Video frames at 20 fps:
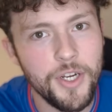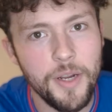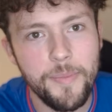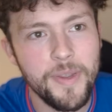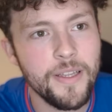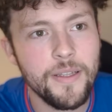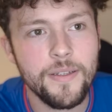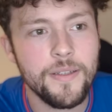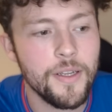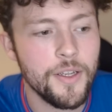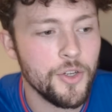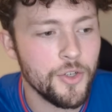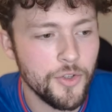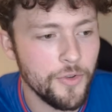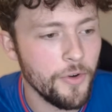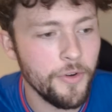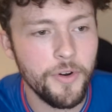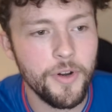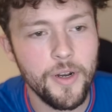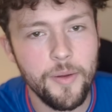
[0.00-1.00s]
I mean, it's
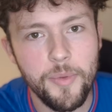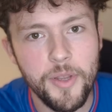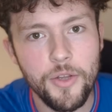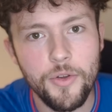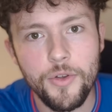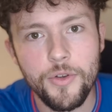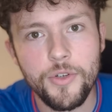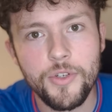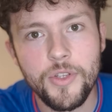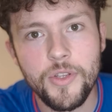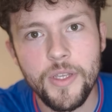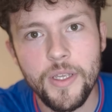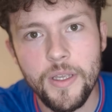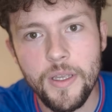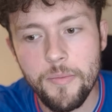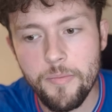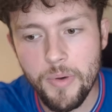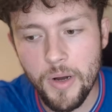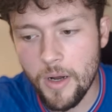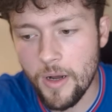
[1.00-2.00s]
not going to be news to you,
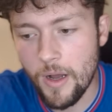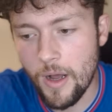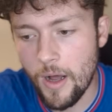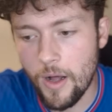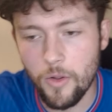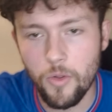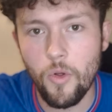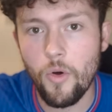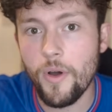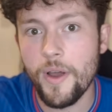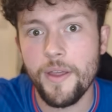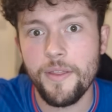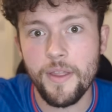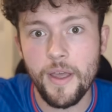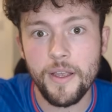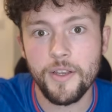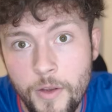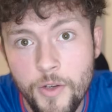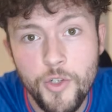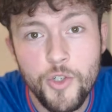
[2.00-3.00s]
but a lot of
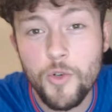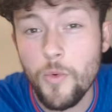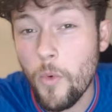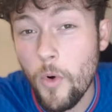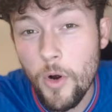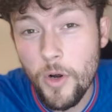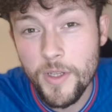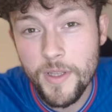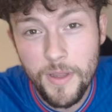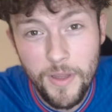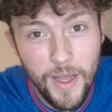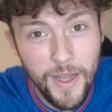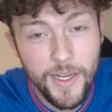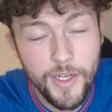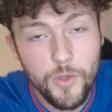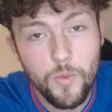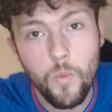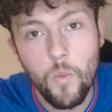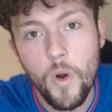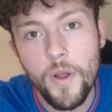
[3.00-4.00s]
this squad
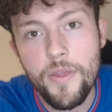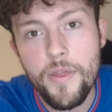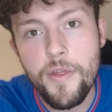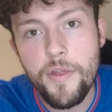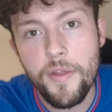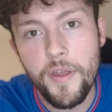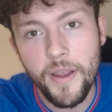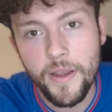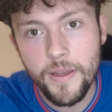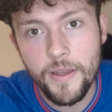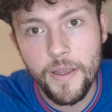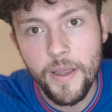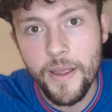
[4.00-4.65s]
lacks one thing,